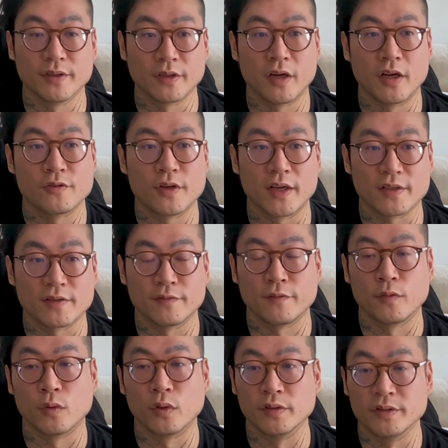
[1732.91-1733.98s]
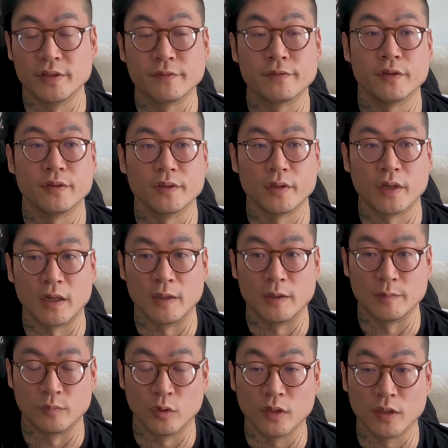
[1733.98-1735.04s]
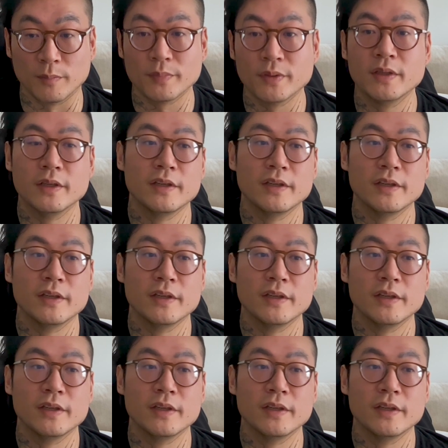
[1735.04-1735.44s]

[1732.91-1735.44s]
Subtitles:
the contracts for different rollup